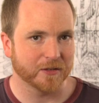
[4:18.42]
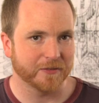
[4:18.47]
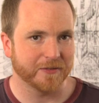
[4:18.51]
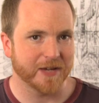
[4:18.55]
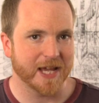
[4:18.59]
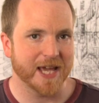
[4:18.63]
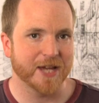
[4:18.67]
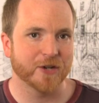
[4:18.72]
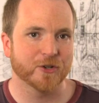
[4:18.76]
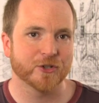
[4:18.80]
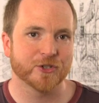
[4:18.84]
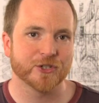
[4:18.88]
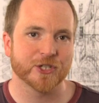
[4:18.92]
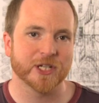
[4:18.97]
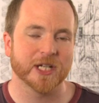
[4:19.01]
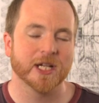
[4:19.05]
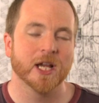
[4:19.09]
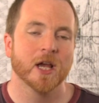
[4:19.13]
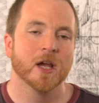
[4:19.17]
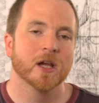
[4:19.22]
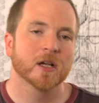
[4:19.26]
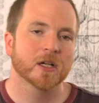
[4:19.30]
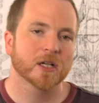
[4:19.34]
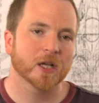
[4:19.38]
of energy,
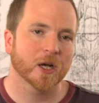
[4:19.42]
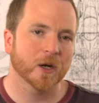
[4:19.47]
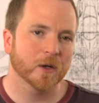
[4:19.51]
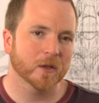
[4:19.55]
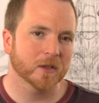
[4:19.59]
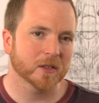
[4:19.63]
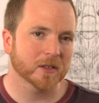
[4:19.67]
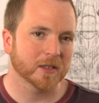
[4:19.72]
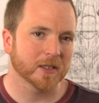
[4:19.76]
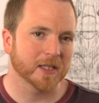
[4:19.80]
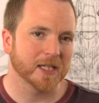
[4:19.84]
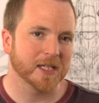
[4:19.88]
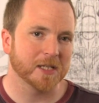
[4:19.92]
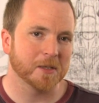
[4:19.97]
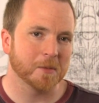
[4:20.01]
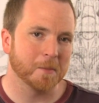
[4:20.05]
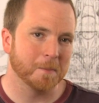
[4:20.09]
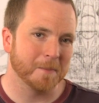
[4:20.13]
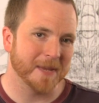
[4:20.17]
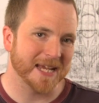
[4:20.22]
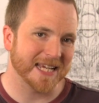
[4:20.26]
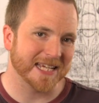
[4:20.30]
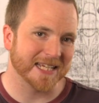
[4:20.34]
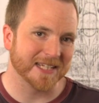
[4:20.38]
currently
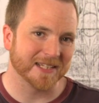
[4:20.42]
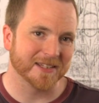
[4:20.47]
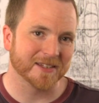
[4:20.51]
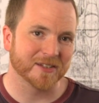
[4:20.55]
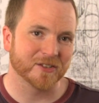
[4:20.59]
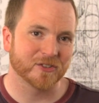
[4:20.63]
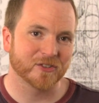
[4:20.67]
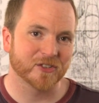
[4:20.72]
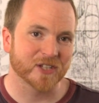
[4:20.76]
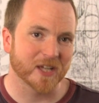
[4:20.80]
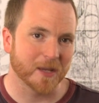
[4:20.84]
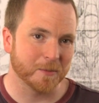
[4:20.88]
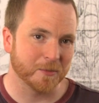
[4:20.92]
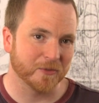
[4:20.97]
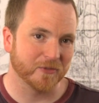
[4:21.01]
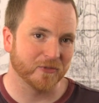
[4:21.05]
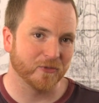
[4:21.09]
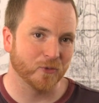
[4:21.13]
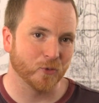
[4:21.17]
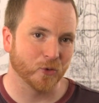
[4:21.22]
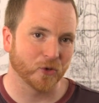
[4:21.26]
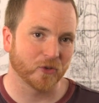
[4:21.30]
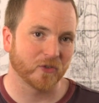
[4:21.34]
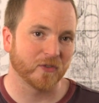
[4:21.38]
making this type of
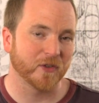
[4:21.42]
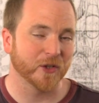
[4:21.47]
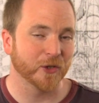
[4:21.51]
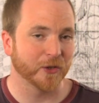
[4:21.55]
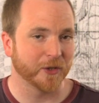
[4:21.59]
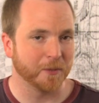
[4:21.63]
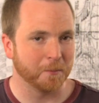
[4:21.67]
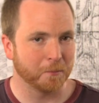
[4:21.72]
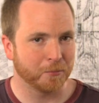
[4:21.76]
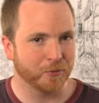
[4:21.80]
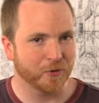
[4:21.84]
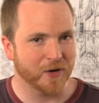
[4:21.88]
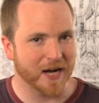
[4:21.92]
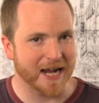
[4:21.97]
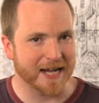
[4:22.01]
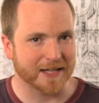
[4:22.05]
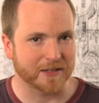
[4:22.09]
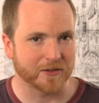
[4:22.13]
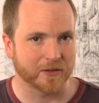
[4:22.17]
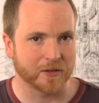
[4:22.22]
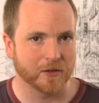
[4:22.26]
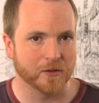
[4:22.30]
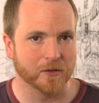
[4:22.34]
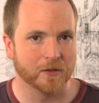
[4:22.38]
force field
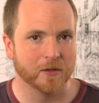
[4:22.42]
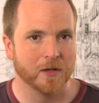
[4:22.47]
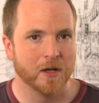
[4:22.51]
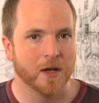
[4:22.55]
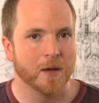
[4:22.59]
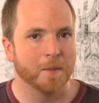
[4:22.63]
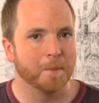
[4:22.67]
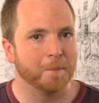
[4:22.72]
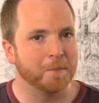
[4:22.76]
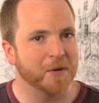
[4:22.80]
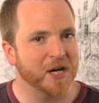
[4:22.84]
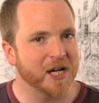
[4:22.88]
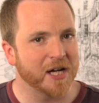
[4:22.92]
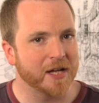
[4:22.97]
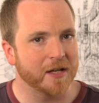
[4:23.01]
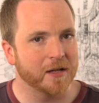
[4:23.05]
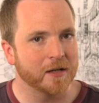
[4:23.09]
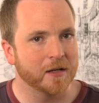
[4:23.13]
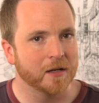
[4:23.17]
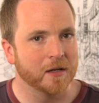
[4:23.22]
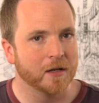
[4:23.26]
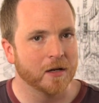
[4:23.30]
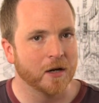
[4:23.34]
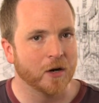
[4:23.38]
impractical.
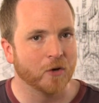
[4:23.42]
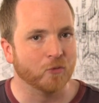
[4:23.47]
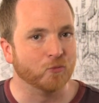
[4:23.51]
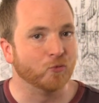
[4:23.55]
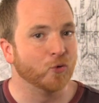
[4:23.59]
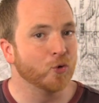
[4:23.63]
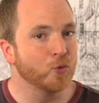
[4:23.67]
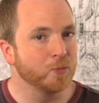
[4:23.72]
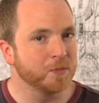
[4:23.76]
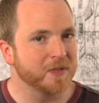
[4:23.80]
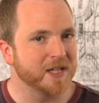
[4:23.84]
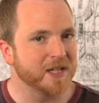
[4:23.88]
But room